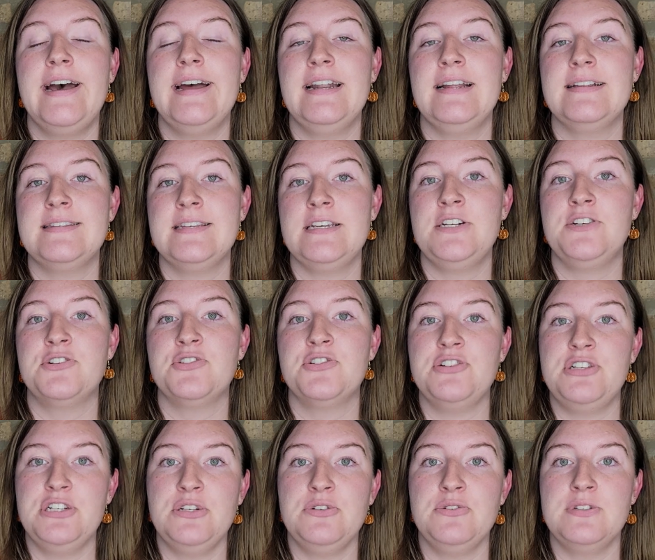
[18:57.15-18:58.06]
and it's
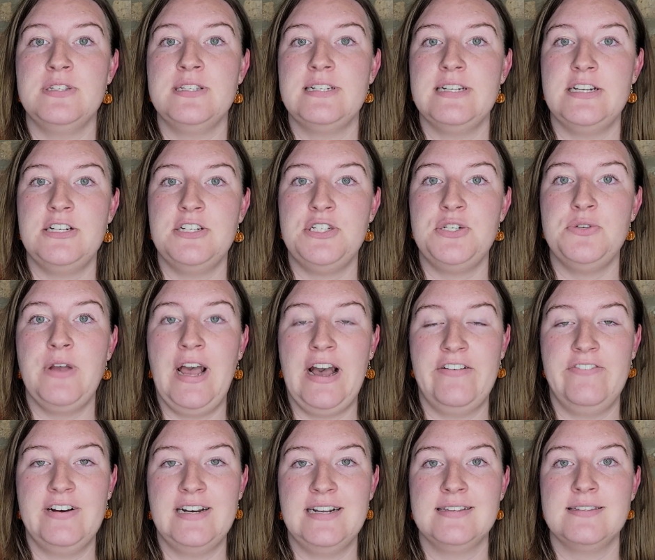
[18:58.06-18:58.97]
introduced into
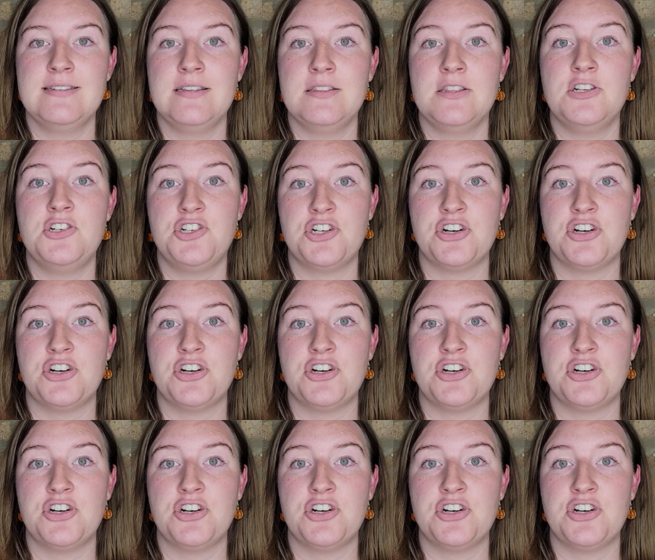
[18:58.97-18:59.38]
evidence that the